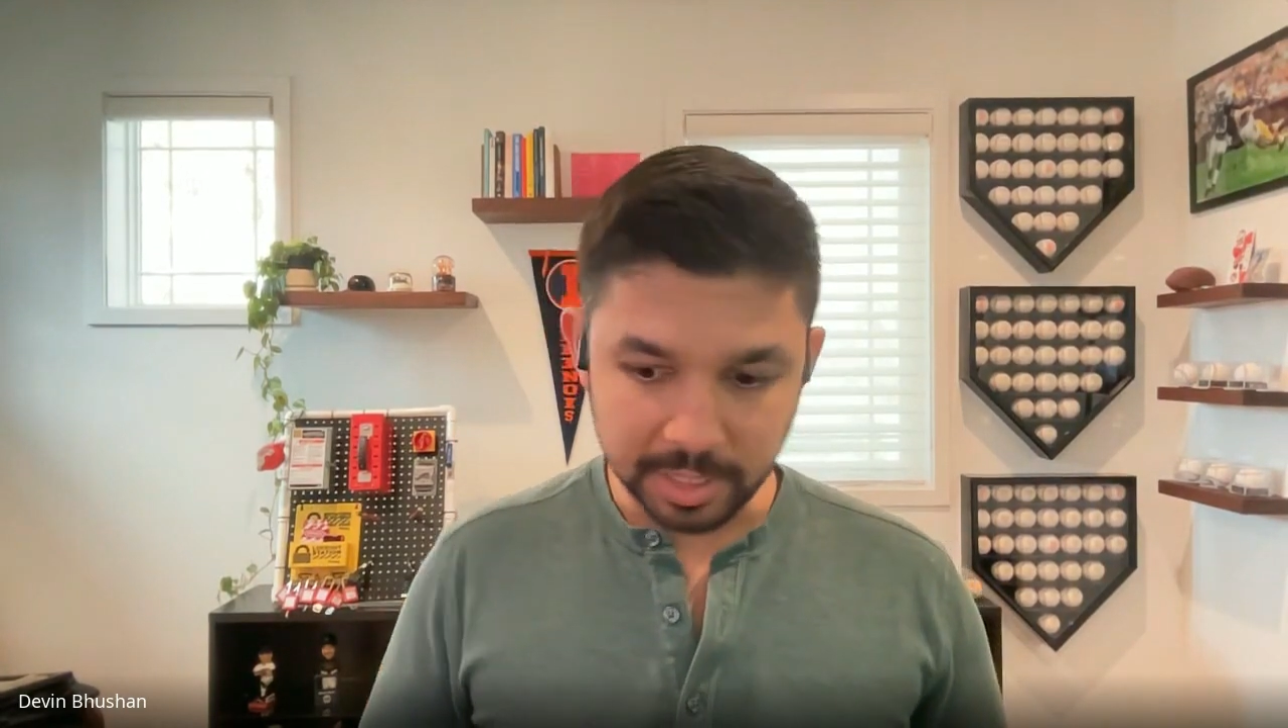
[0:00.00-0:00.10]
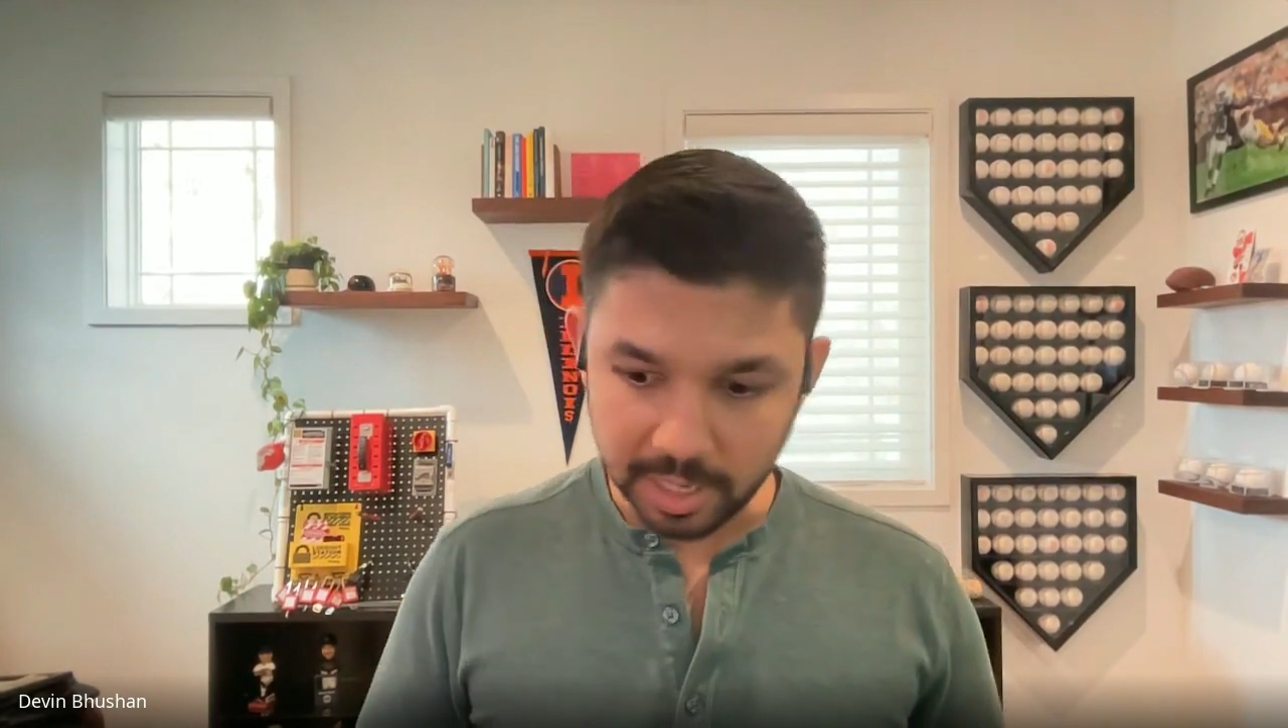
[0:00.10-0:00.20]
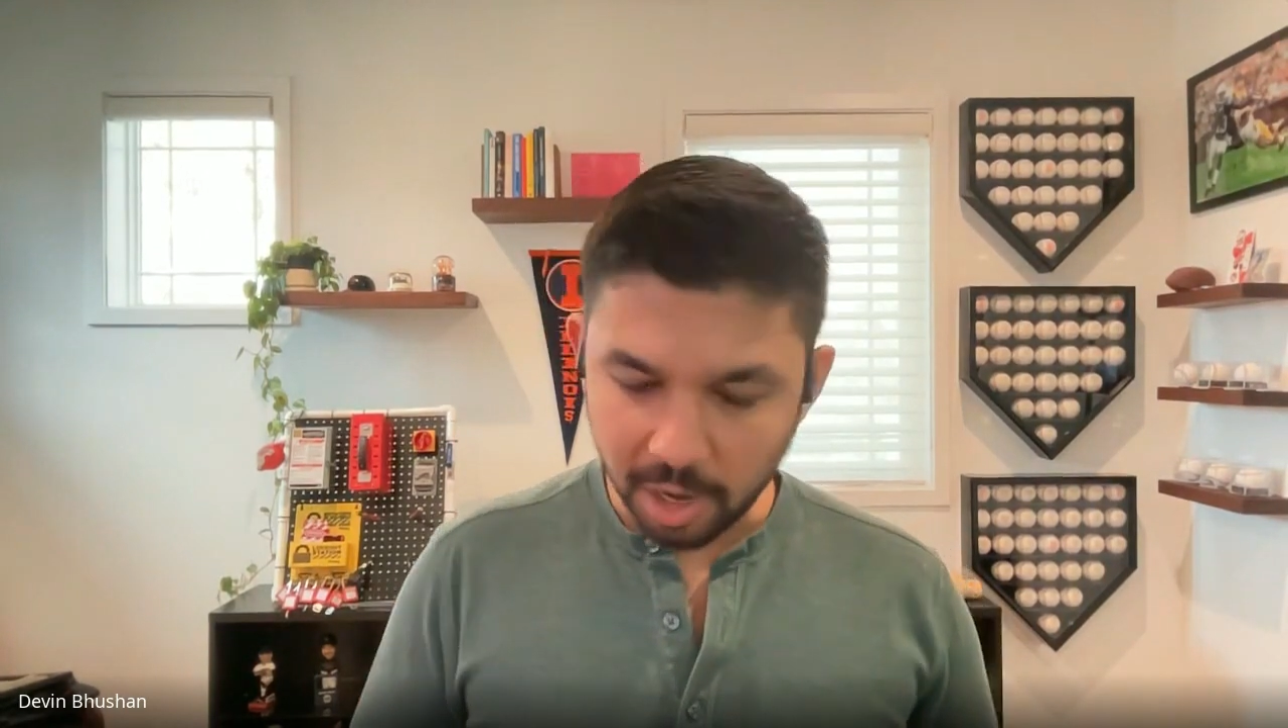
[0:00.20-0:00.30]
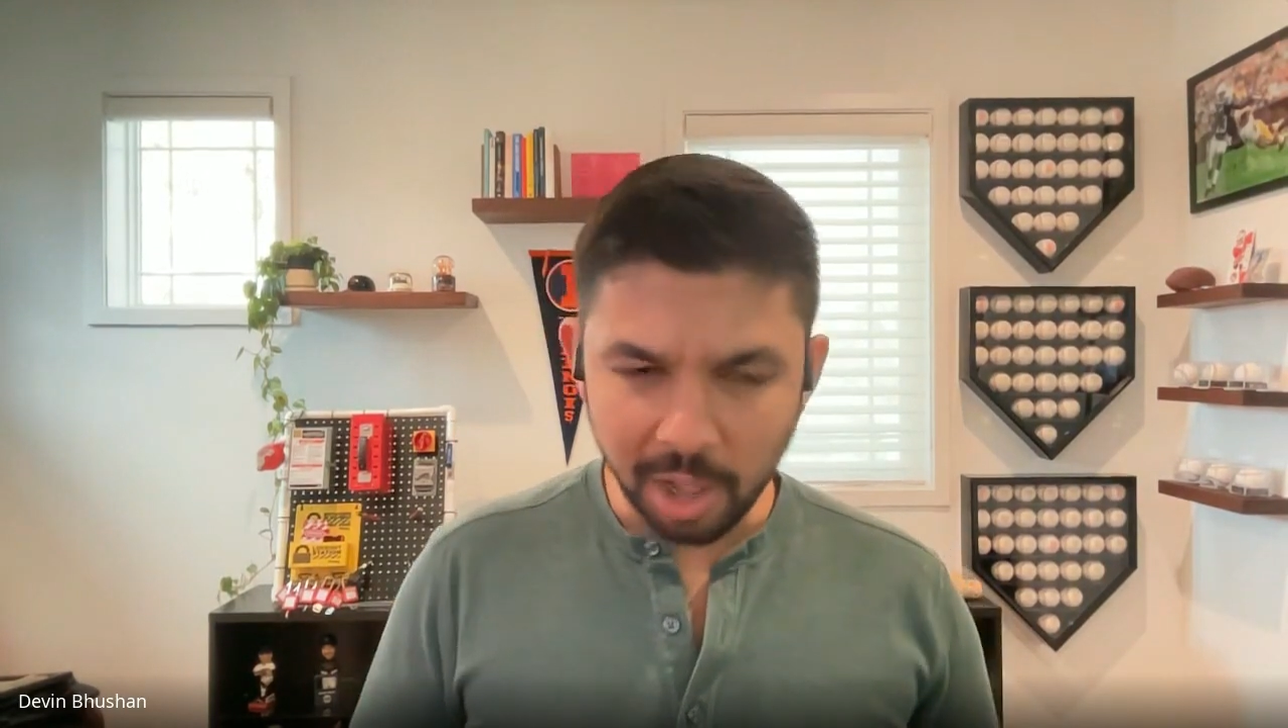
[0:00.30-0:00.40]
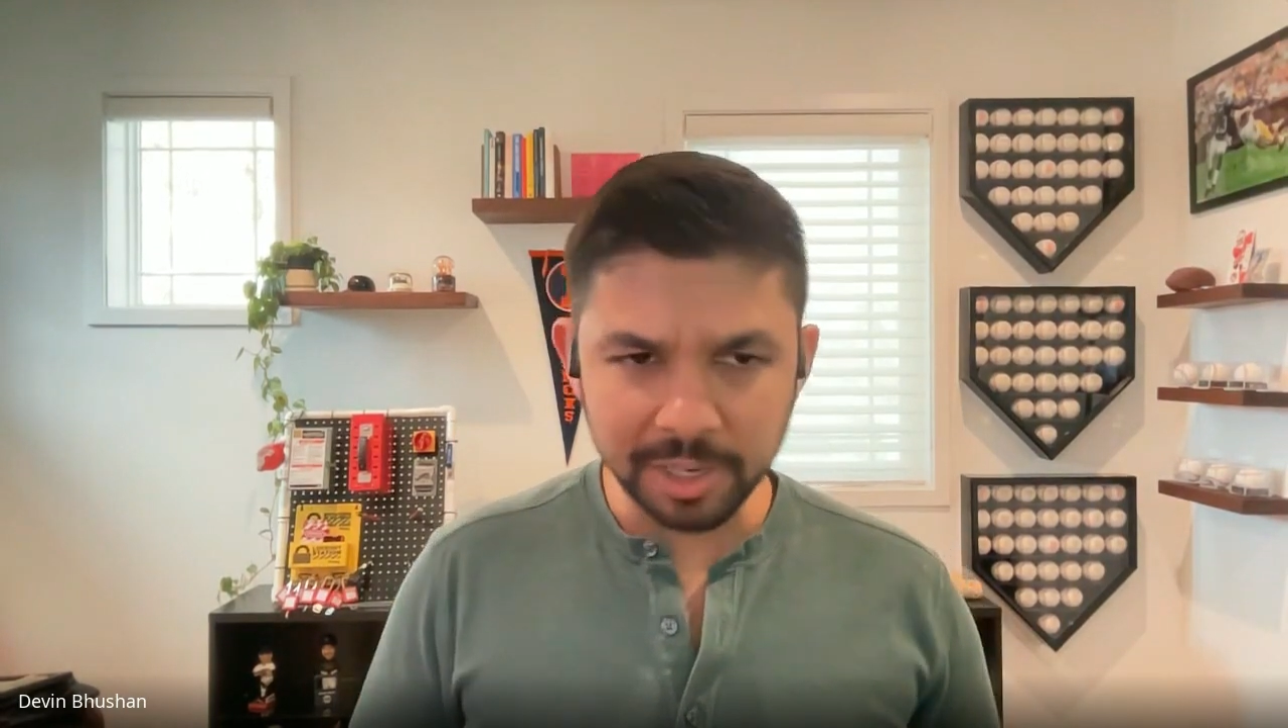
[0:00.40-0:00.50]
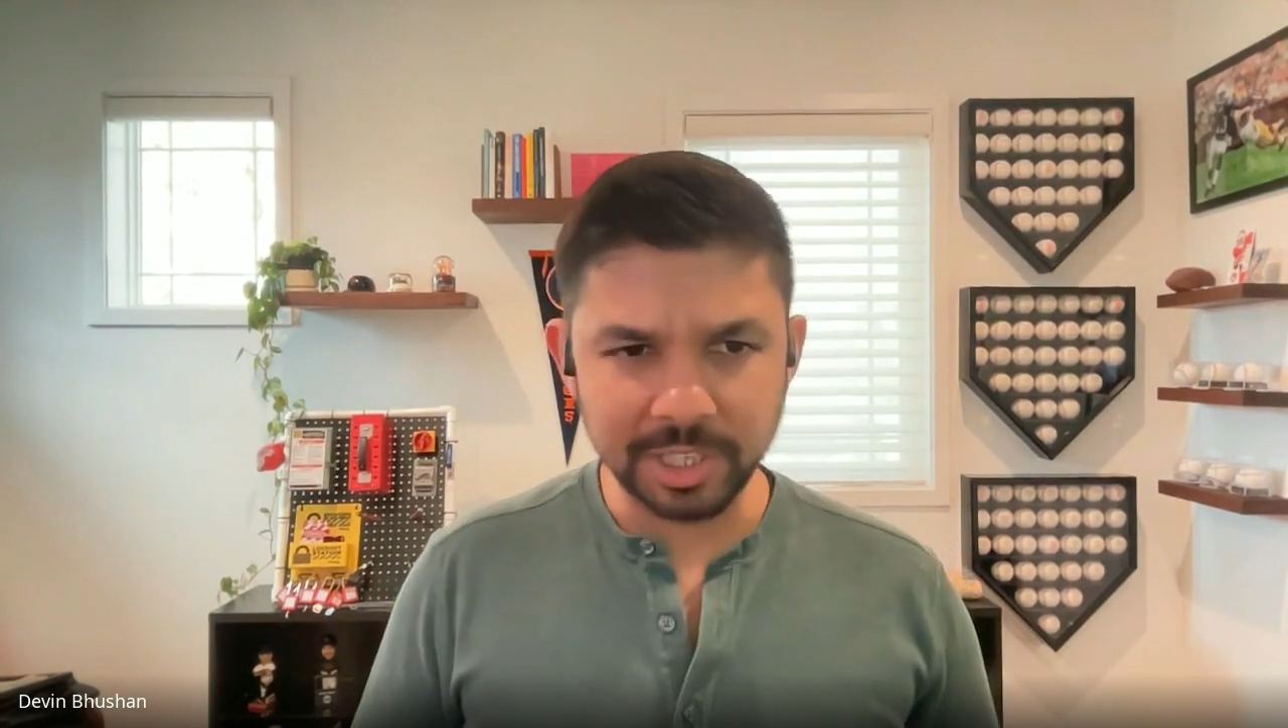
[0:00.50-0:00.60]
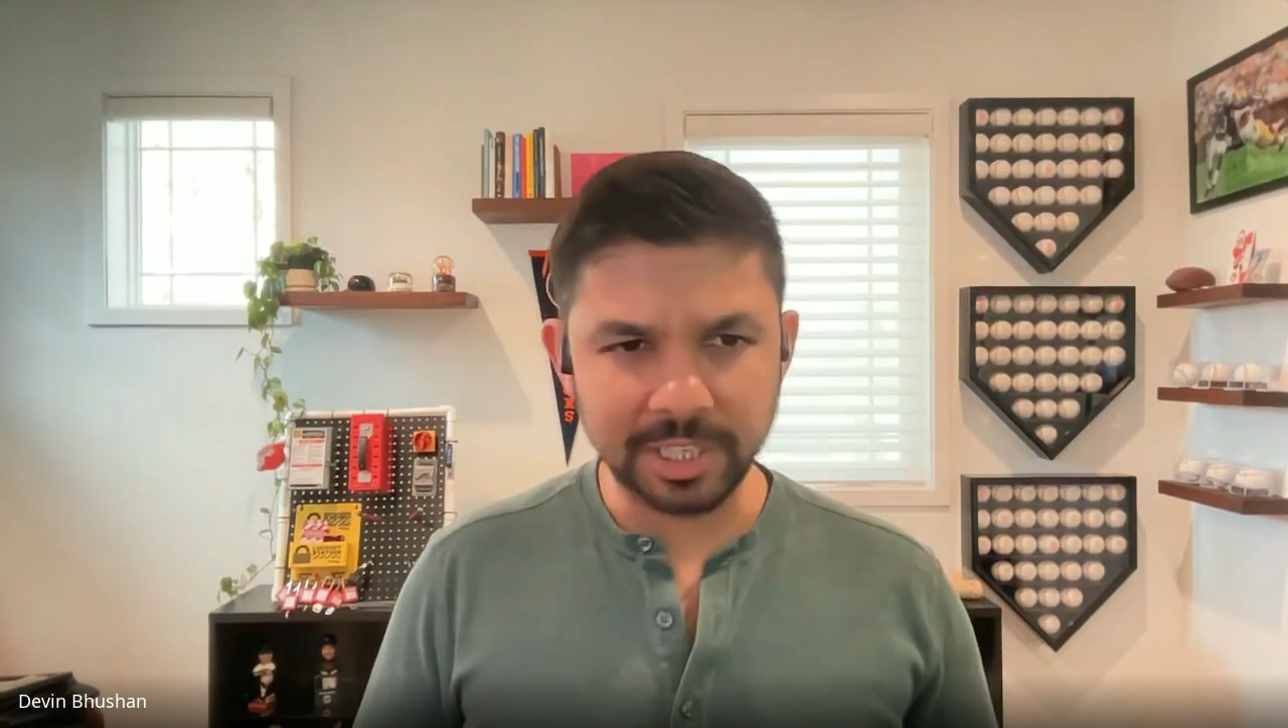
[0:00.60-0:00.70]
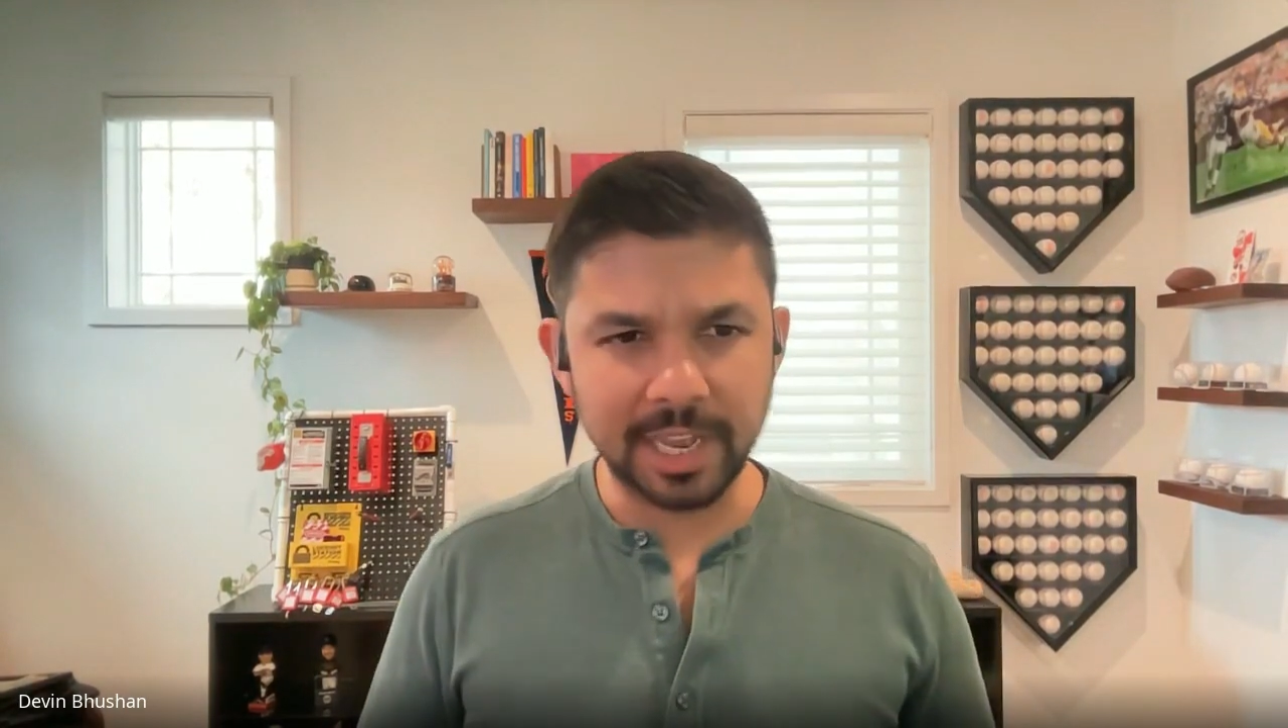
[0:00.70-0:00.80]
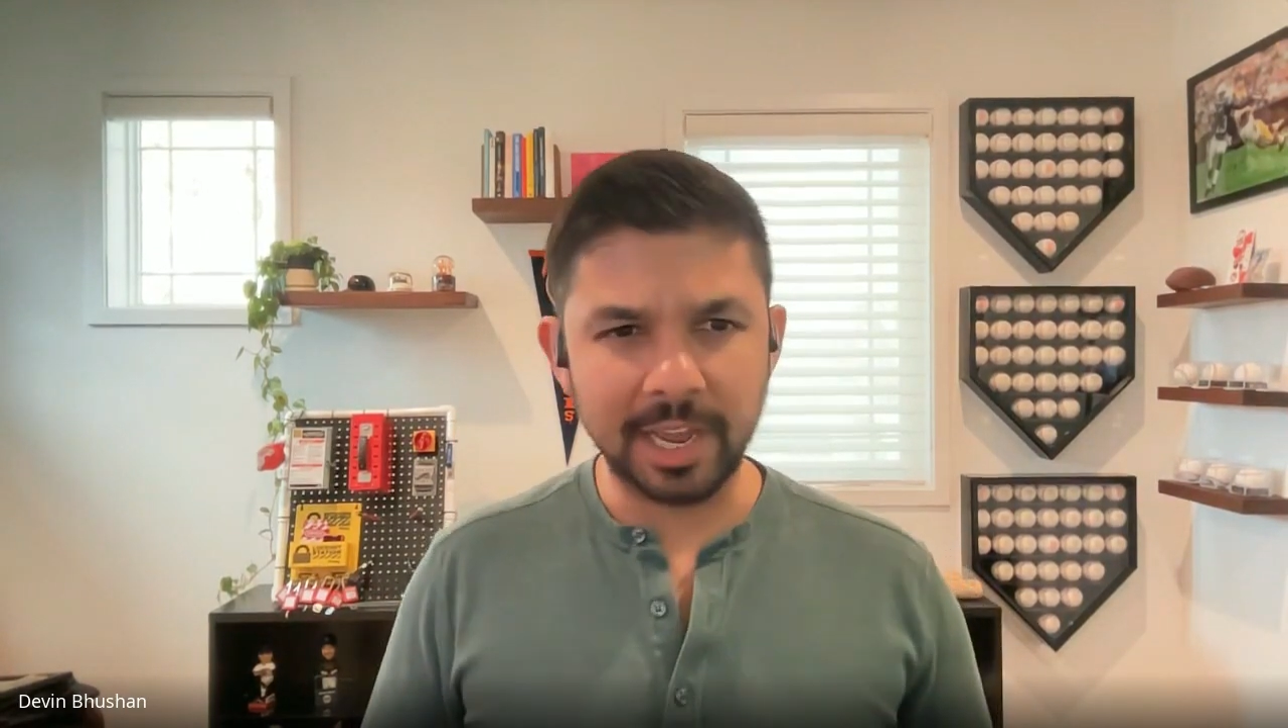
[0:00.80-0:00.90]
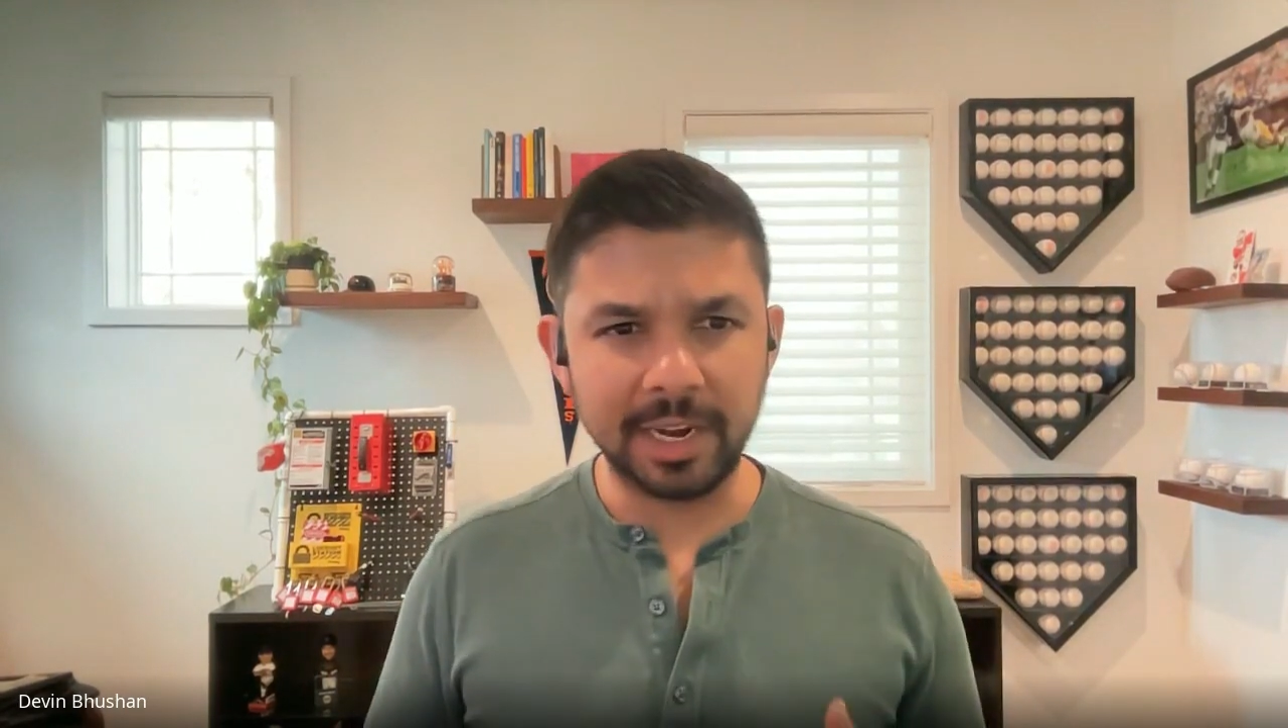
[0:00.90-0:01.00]
technology
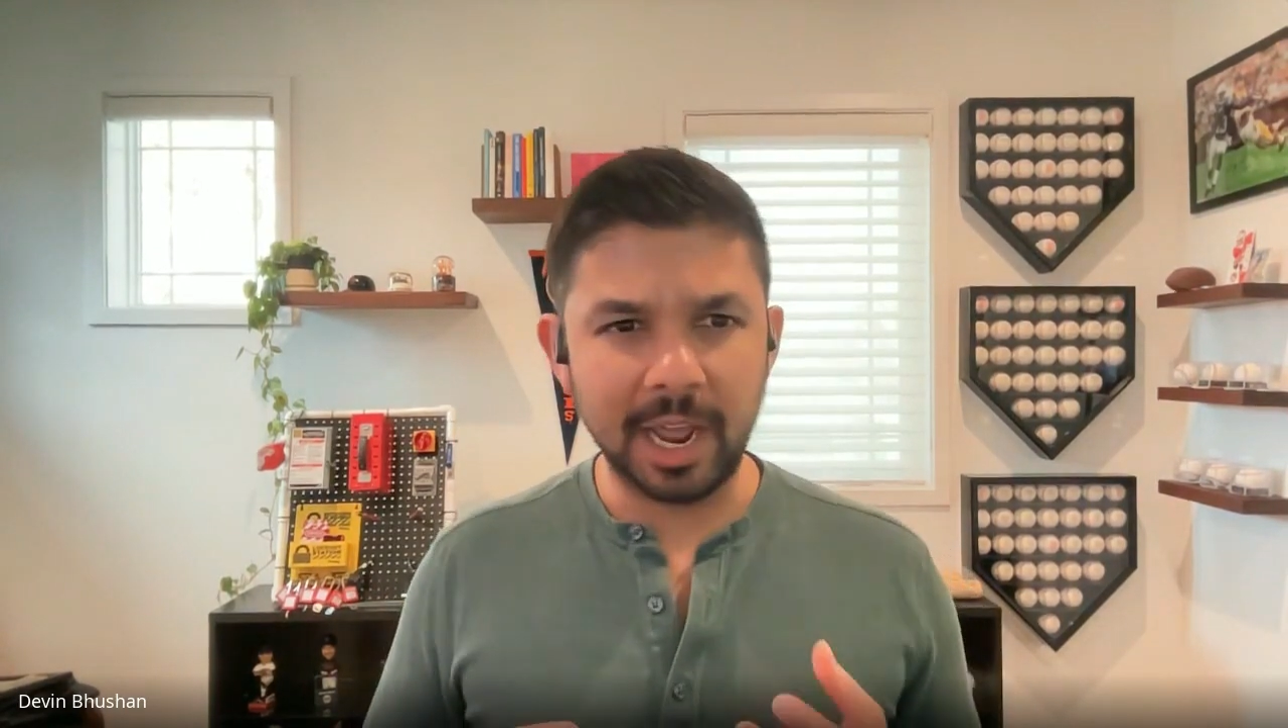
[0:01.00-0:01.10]
side,